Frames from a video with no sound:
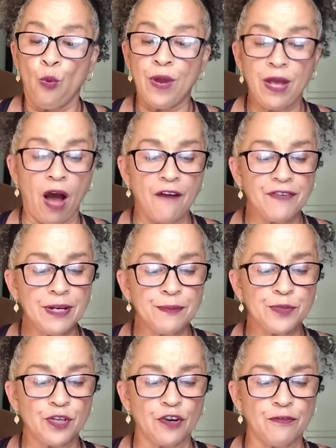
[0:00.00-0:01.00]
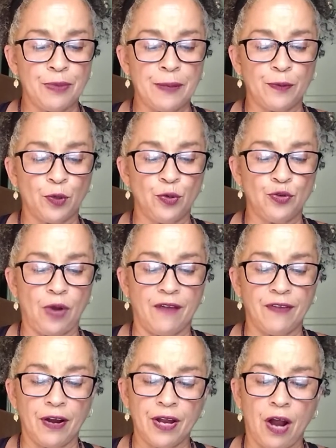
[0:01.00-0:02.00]
We often observe people who
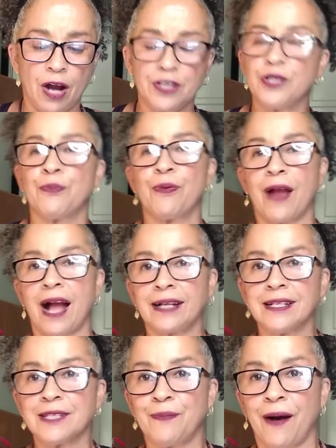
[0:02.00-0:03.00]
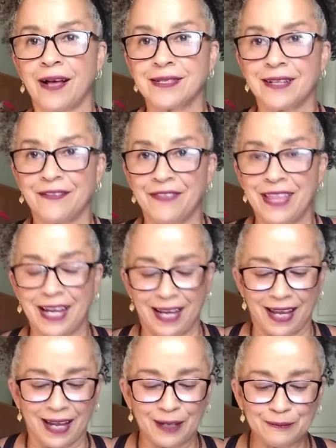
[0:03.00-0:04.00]
try very hard to practice positive
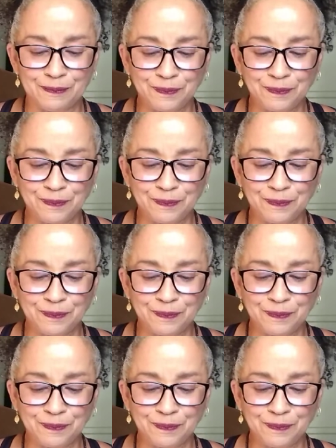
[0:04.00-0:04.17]
thinking.